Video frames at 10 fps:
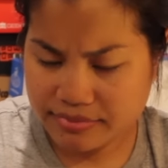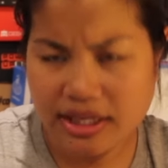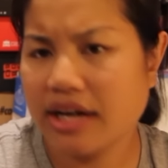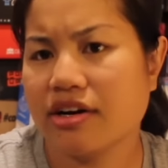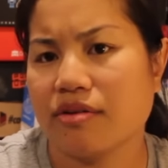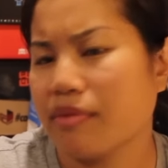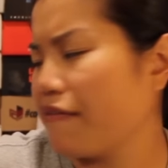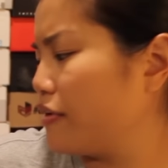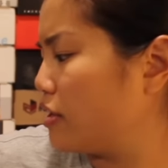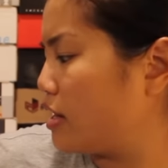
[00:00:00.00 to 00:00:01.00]
yeah, I don't know.
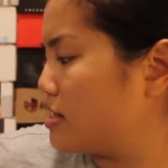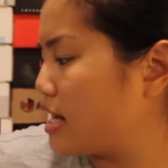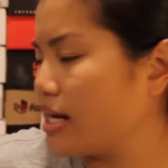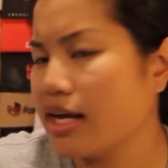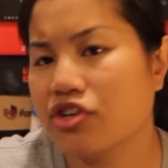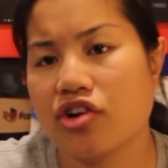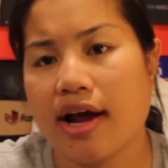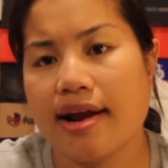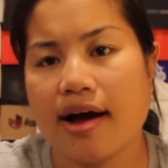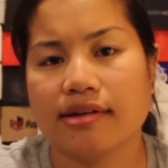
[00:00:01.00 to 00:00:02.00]
I figured I'd get it and
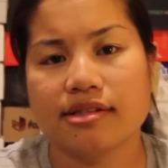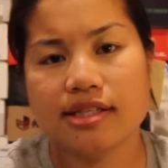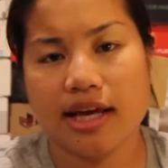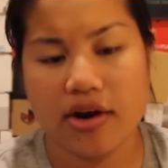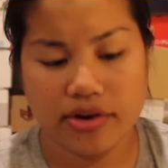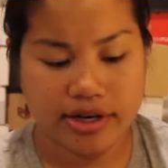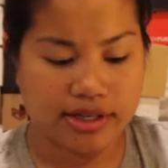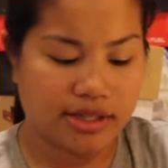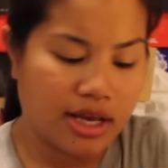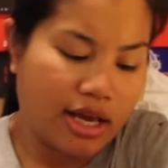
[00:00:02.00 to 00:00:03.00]
try it out and see how it
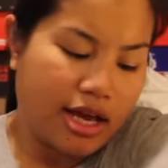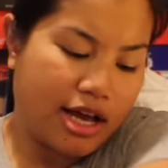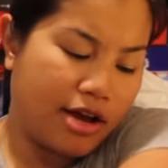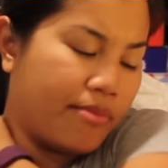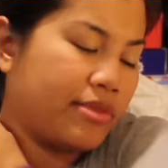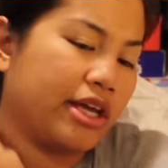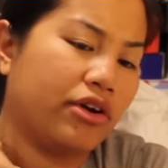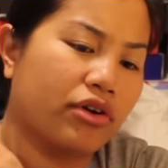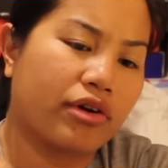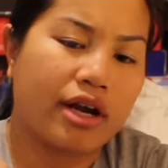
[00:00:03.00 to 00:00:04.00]
is. Um, the
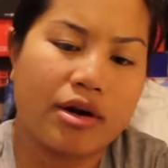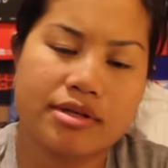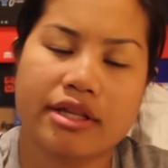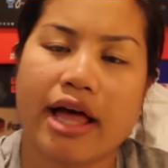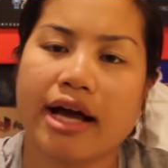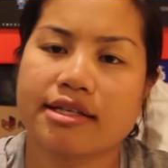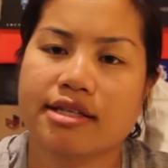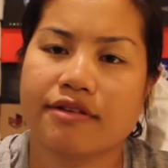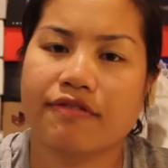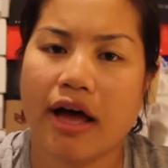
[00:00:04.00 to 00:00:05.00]
Hero Crate always lacks
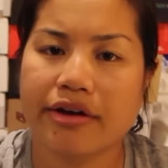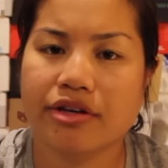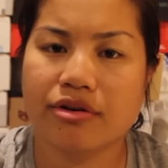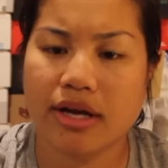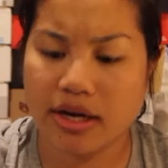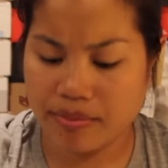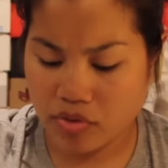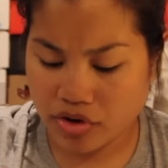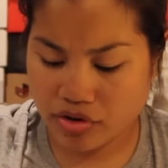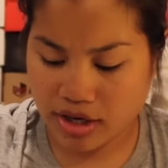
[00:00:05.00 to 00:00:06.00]
in value, and
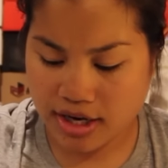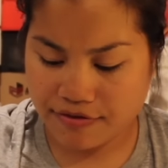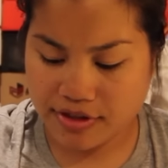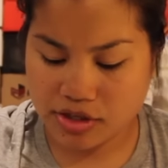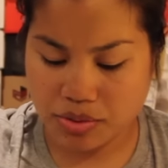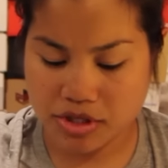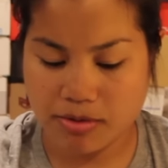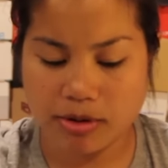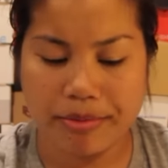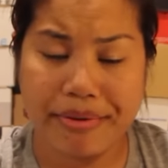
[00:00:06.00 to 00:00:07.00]
I'm wondering if this one's
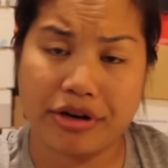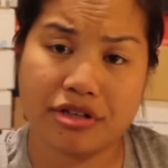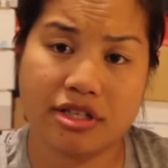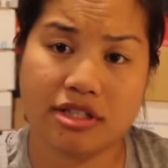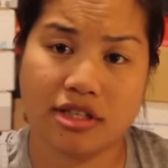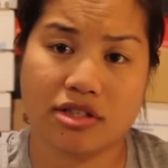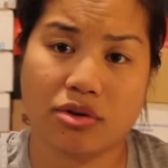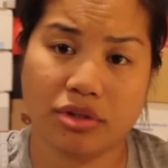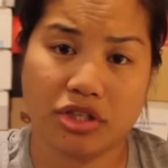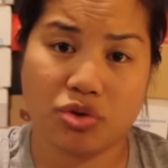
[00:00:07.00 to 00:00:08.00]
going to be a little bit better since it's
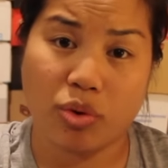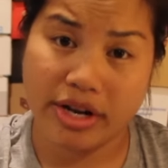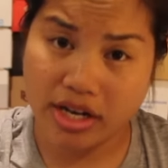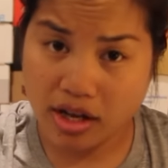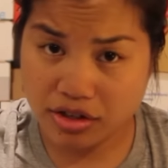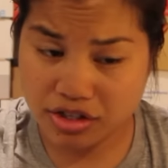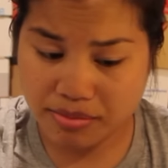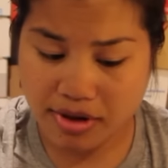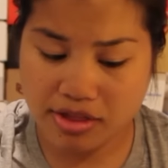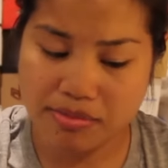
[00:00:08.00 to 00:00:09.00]
only $20
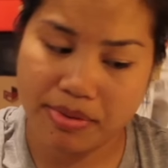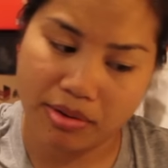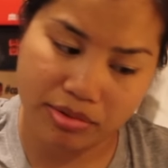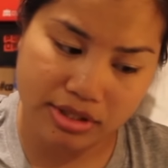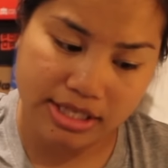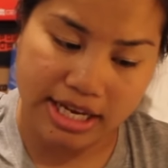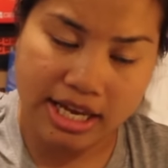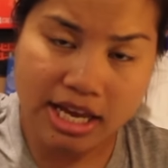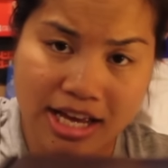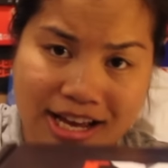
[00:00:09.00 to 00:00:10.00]
a month, but we'll
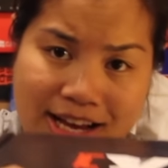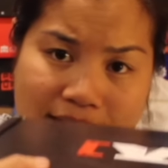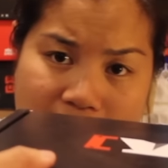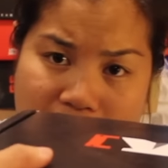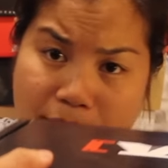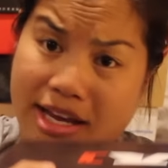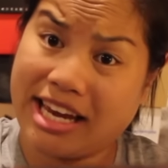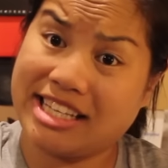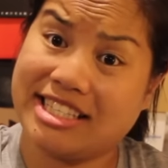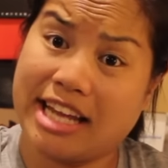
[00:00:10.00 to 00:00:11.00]
see. Um,
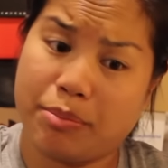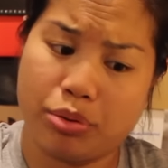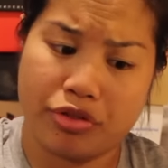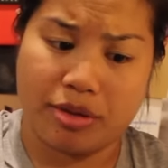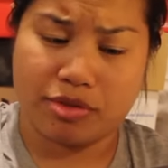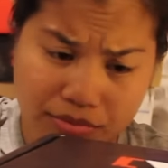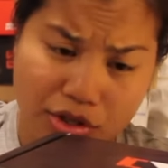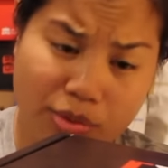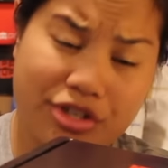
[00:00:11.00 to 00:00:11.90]
again, it's Deadpool themed. So